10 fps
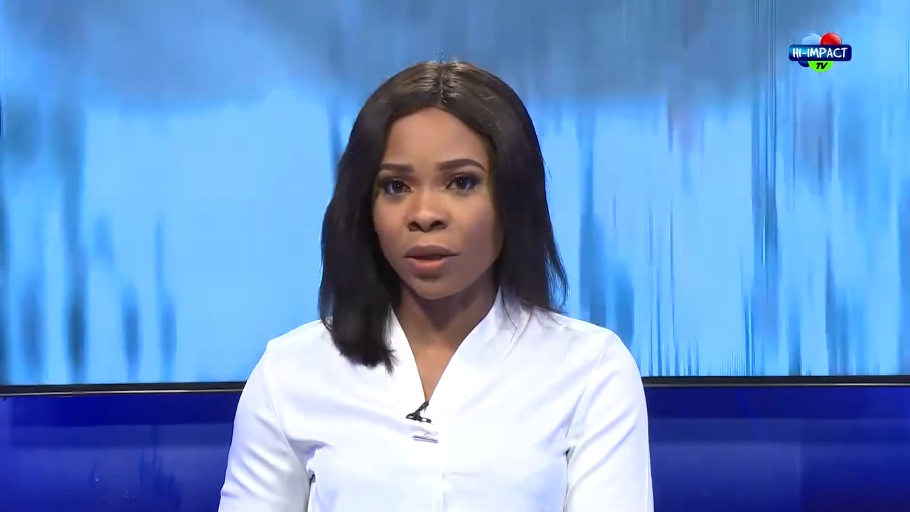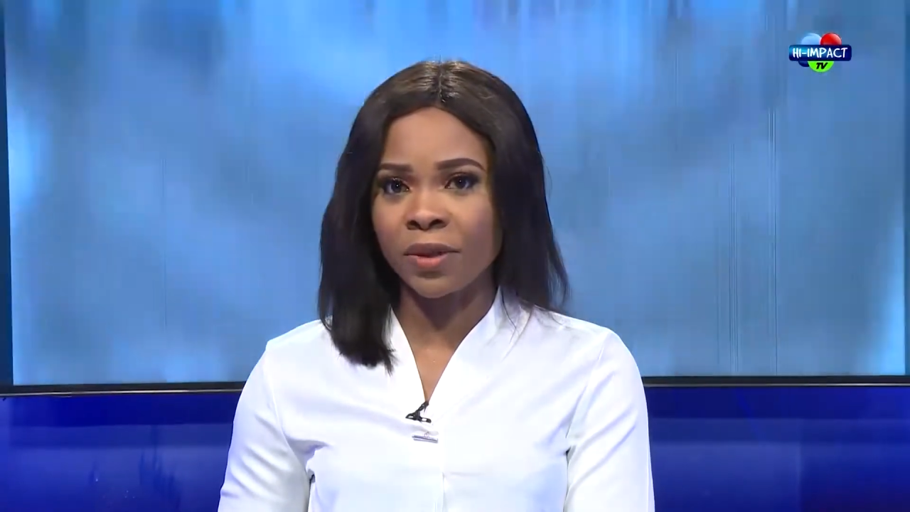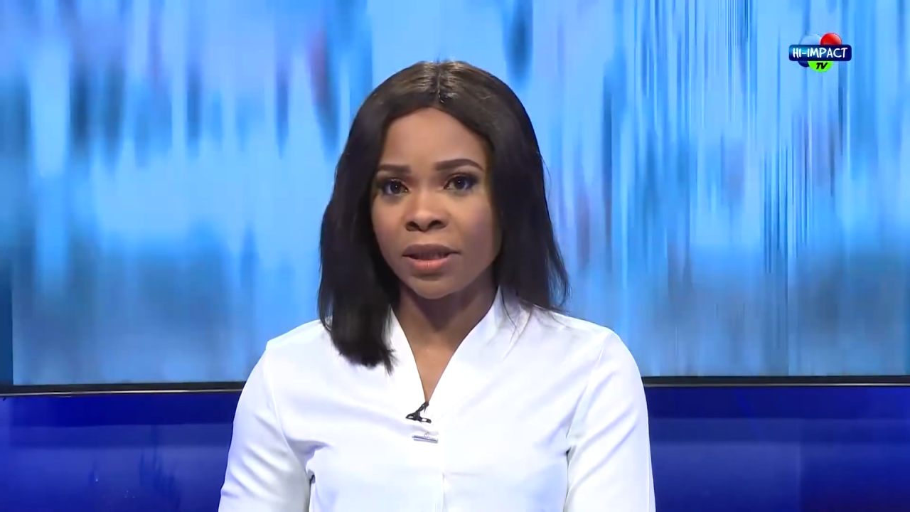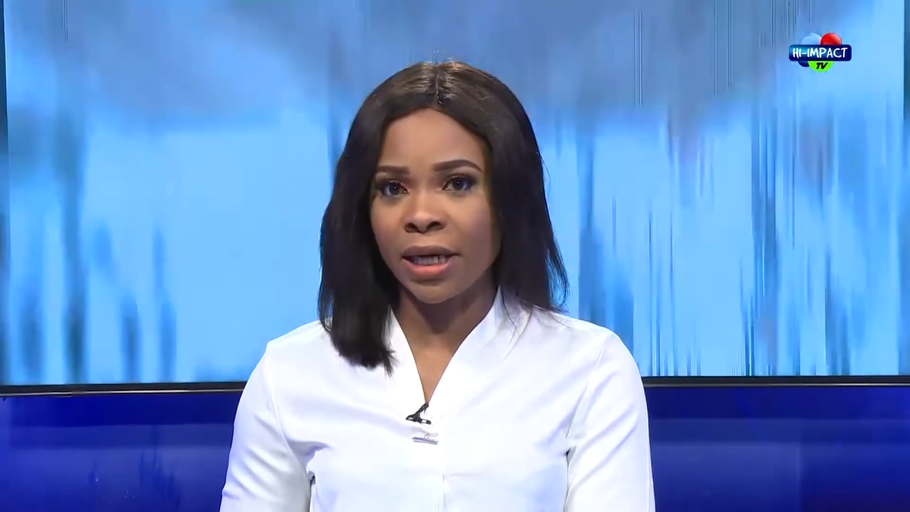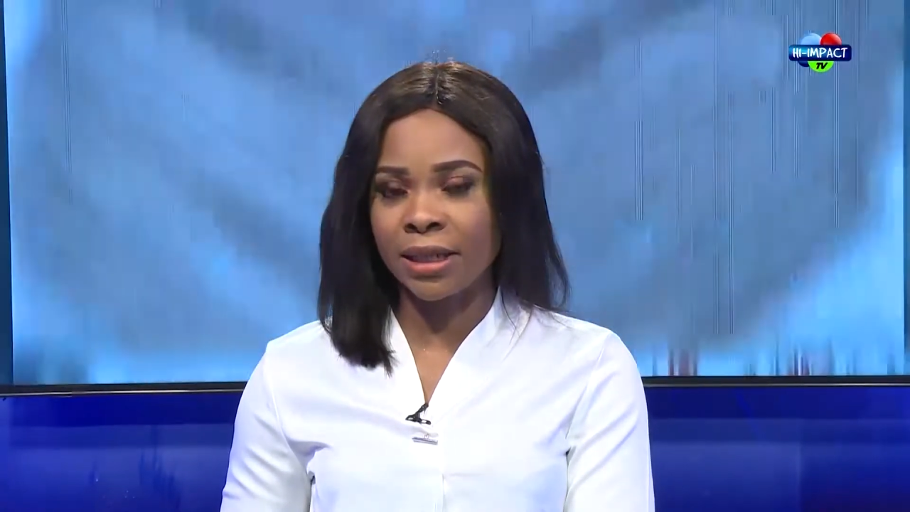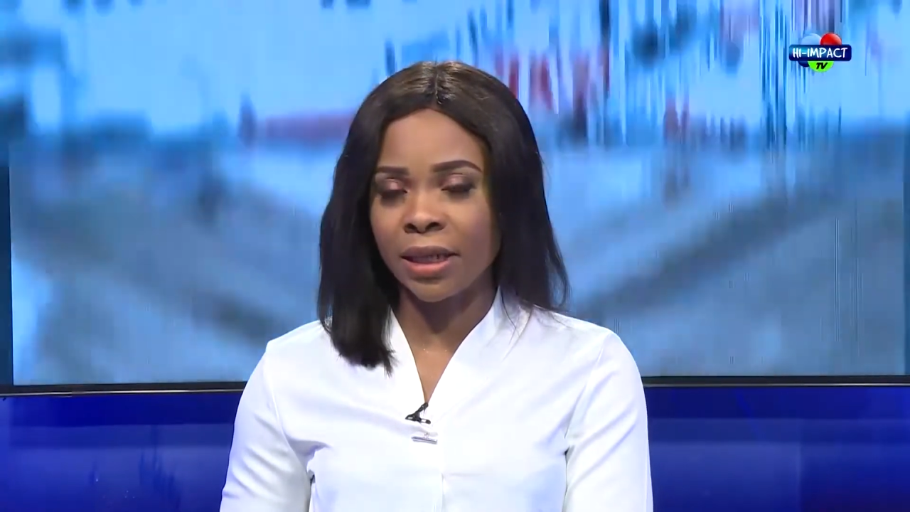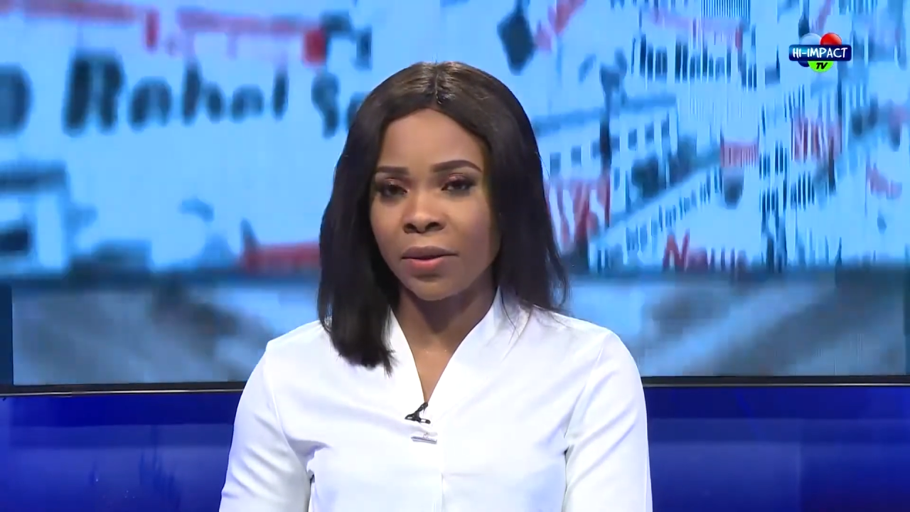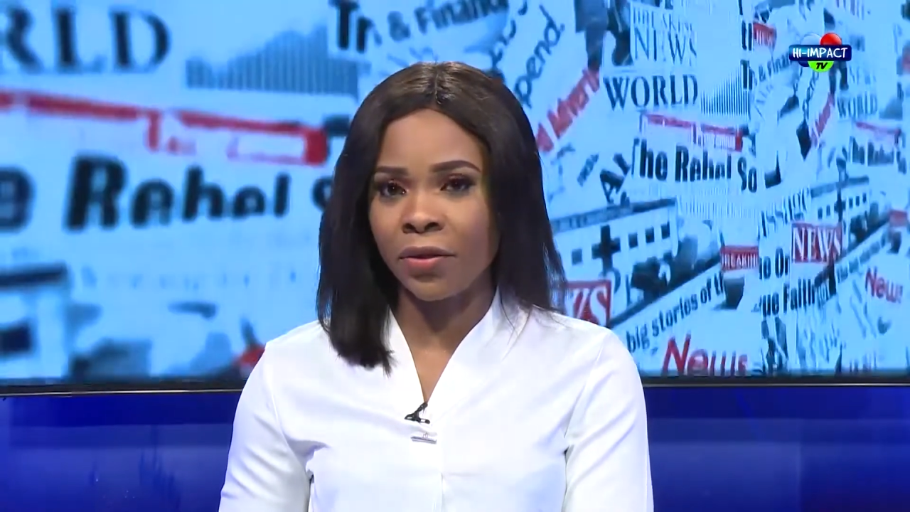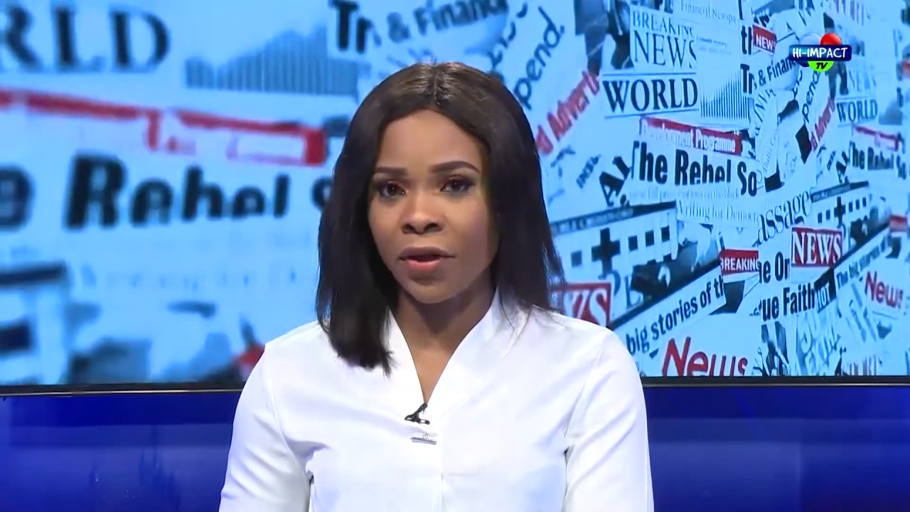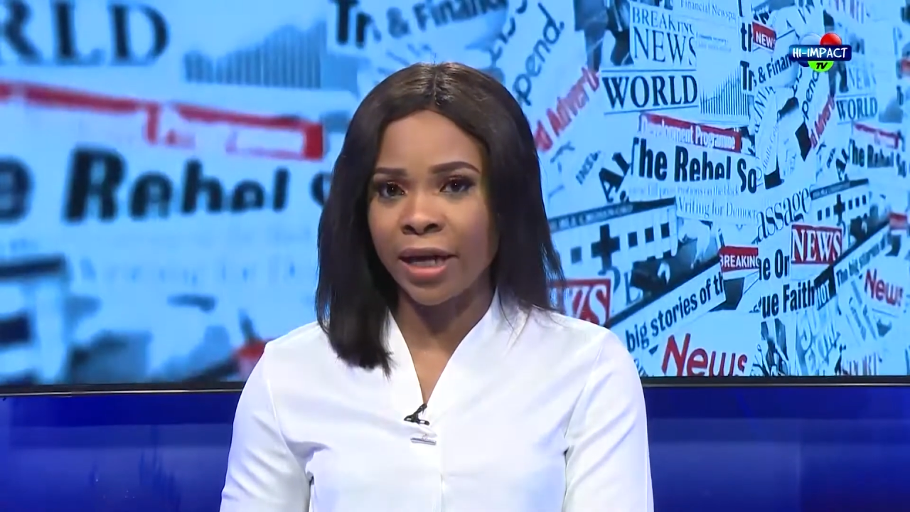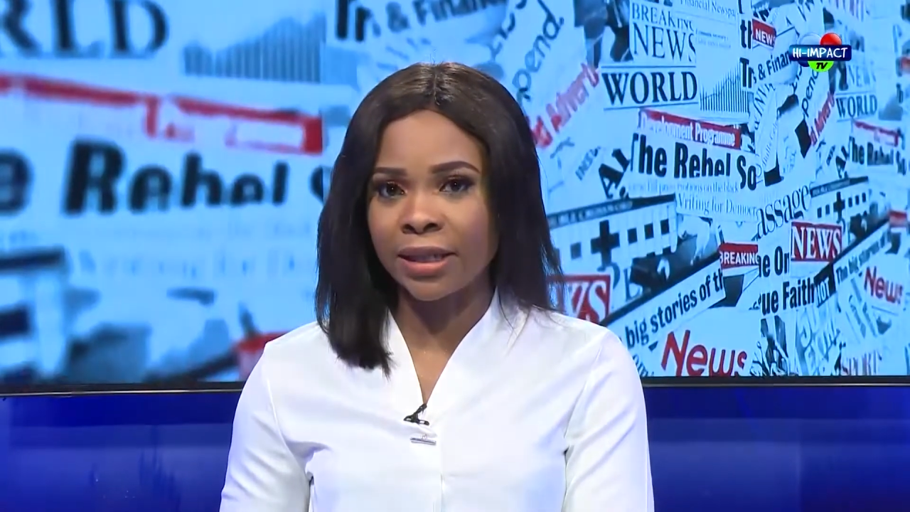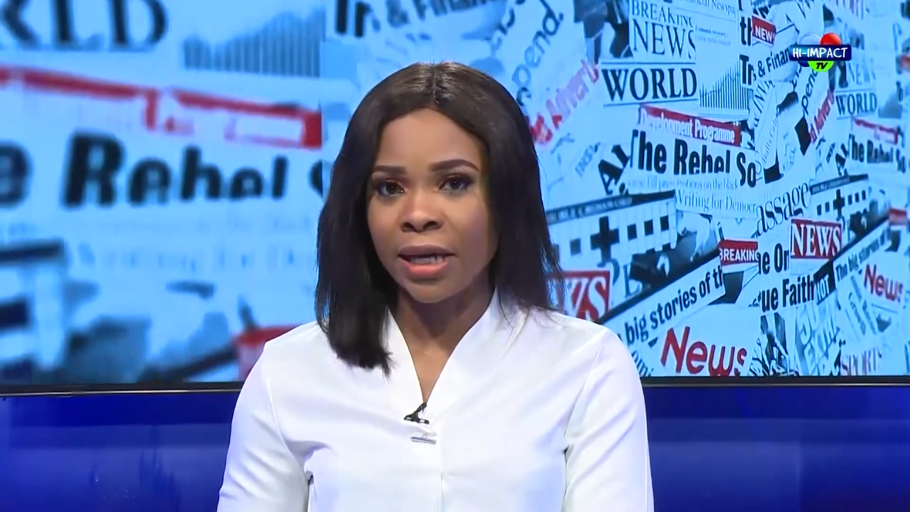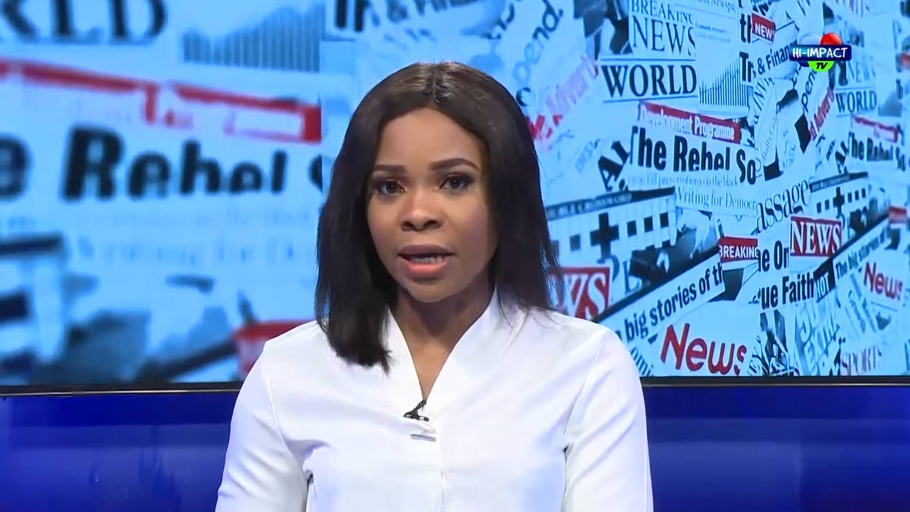stating that